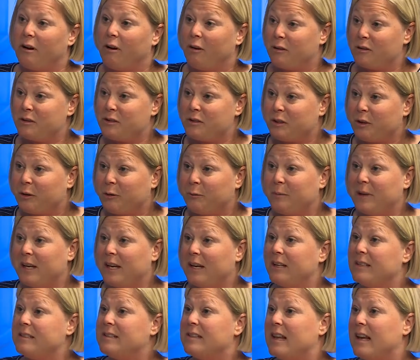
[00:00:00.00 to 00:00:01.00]
also
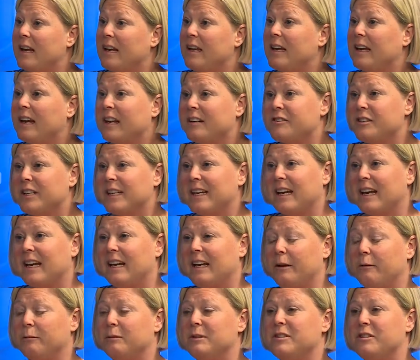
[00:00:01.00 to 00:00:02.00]
because they can actually get out